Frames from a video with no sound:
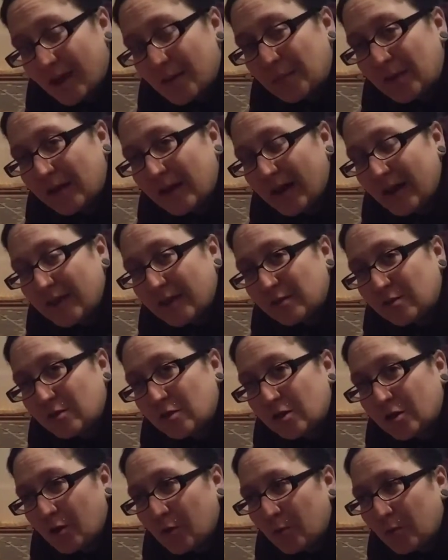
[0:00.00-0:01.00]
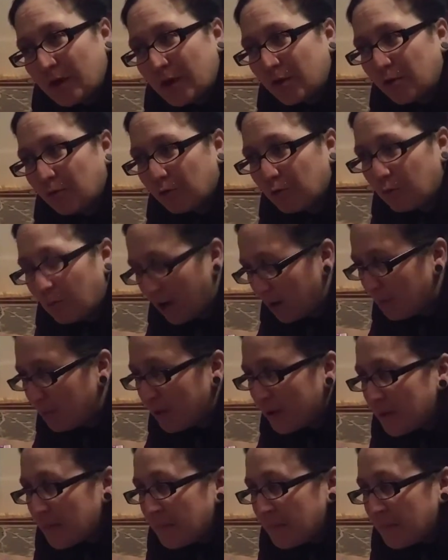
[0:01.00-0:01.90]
I mean, we grew up,